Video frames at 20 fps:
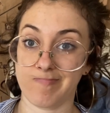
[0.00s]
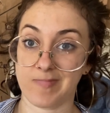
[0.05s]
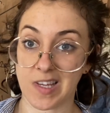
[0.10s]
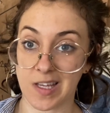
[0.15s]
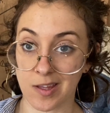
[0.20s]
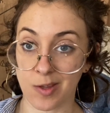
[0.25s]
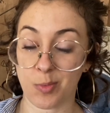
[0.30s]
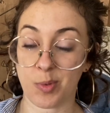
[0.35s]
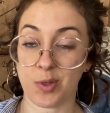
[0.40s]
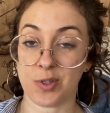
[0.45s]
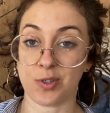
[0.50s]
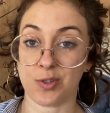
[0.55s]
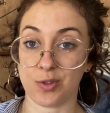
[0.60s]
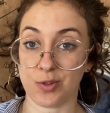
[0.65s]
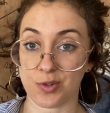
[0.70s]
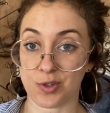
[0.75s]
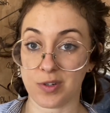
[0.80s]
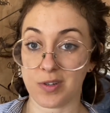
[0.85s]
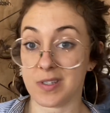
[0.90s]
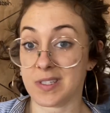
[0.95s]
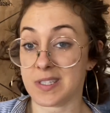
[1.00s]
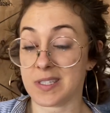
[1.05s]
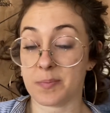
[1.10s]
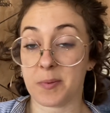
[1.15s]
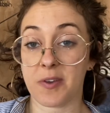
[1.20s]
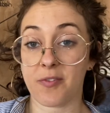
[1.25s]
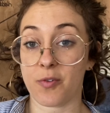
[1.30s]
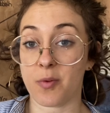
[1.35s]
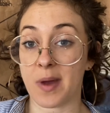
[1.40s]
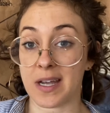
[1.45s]
A little bit delusional. I'll
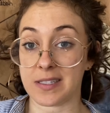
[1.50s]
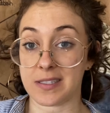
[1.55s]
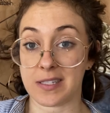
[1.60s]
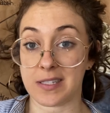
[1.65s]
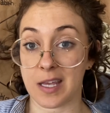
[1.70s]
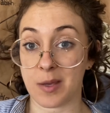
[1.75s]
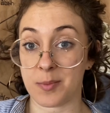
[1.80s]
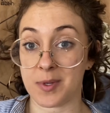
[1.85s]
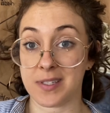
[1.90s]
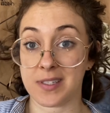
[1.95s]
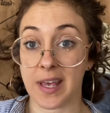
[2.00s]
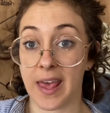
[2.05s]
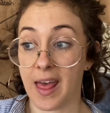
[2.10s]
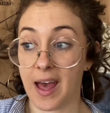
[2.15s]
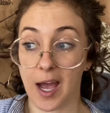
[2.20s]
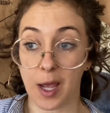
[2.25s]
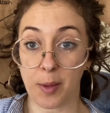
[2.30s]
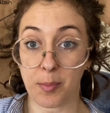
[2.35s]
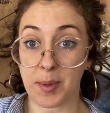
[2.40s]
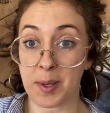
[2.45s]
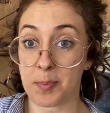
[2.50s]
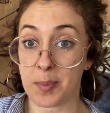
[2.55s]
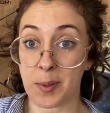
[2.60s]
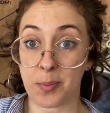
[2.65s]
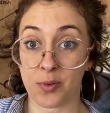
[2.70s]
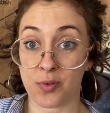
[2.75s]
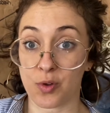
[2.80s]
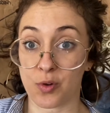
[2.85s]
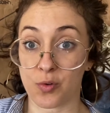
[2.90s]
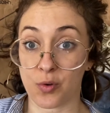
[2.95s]
speak from I statements. I meet
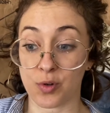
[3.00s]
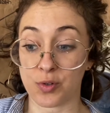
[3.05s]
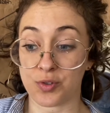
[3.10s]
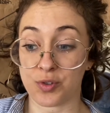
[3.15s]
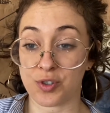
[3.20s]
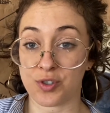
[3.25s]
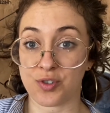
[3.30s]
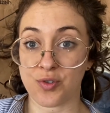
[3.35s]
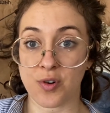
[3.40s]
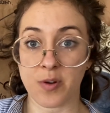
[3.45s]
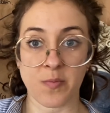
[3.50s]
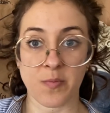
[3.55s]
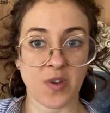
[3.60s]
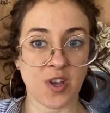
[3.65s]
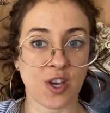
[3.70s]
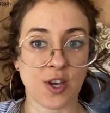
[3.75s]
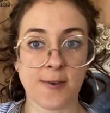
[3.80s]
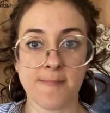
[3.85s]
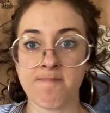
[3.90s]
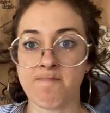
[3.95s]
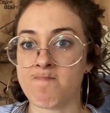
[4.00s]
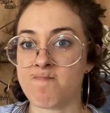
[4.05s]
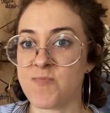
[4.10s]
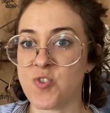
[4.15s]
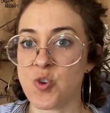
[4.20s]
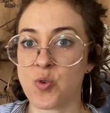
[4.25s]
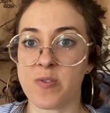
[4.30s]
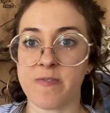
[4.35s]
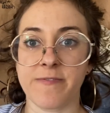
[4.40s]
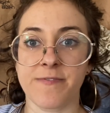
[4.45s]
people at the grocery store. I'm like,
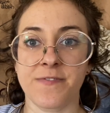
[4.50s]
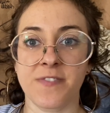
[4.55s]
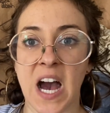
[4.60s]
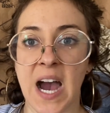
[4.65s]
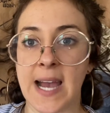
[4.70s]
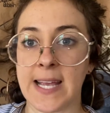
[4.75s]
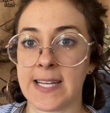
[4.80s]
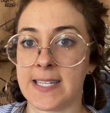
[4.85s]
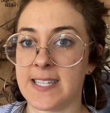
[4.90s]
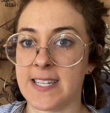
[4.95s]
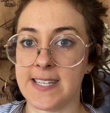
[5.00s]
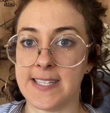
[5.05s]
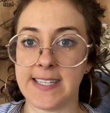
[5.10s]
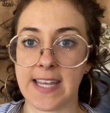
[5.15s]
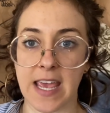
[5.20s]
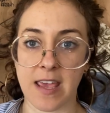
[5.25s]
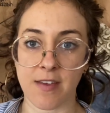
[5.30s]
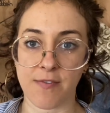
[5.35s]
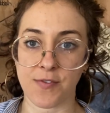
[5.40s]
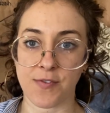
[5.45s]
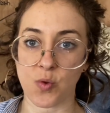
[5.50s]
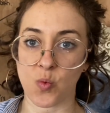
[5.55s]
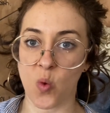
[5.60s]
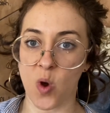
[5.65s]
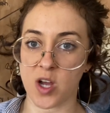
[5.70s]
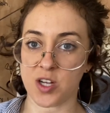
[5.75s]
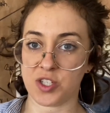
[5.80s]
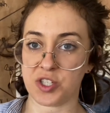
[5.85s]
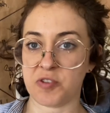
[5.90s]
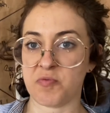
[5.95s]
you can fly today if you
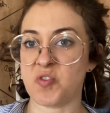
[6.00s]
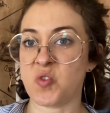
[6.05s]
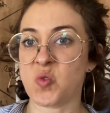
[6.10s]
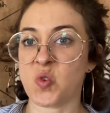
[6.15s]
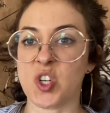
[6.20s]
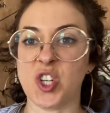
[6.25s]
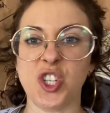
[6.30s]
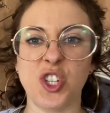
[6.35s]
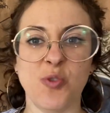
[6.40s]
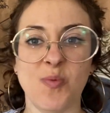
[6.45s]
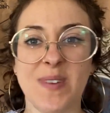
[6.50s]
want to. You can do